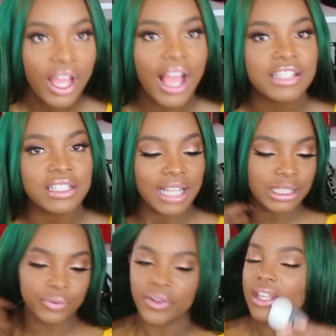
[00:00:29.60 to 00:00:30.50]
yeah, I just got
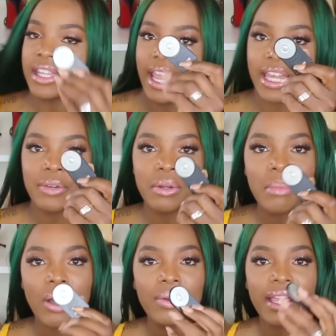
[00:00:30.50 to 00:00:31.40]
this freaking Canon
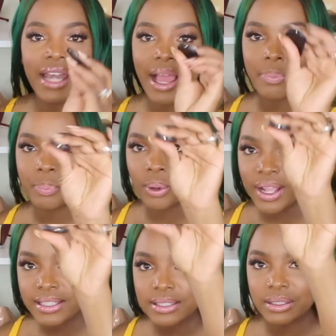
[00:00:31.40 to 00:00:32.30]
remote and I
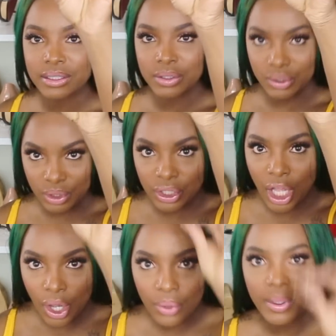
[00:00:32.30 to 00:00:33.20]
pressed
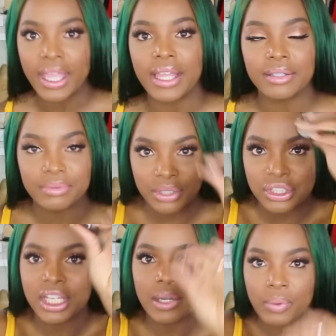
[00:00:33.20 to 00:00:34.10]
go and the
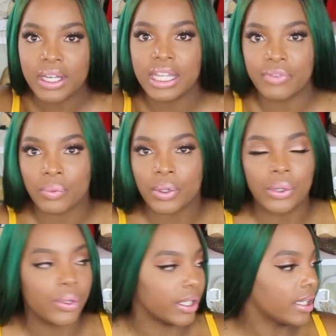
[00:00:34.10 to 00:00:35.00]
shit wasn't even
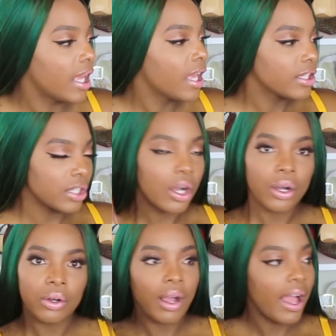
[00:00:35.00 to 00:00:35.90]
recording
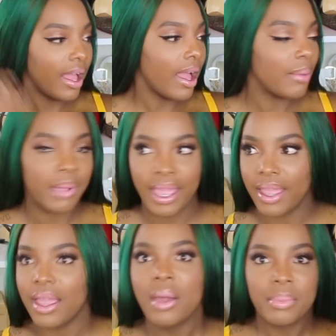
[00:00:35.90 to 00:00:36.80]
so I am
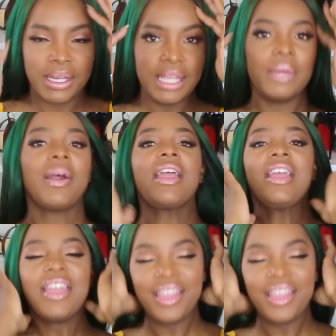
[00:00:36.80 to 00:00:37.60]
mad but anyway